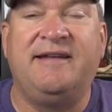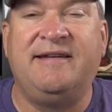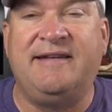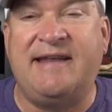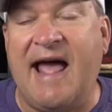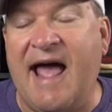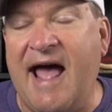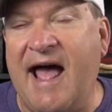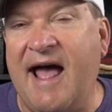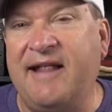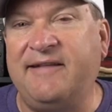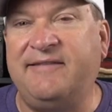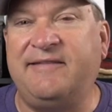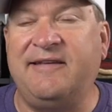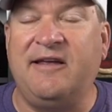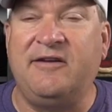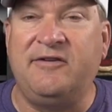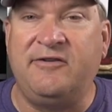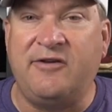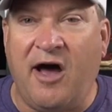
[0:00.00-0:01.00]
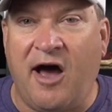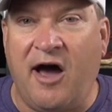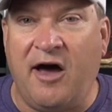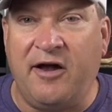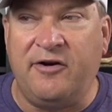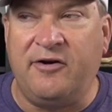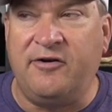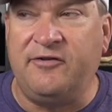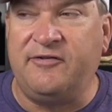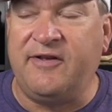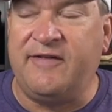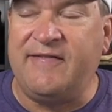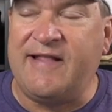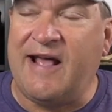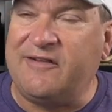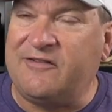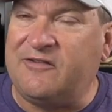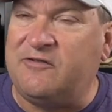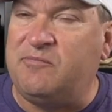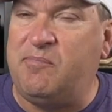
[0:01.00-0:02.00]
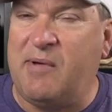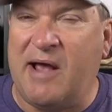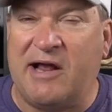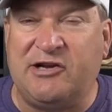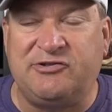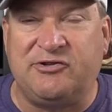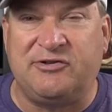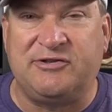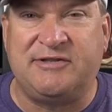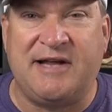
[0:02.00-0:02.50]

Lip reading: dads and daughters and that special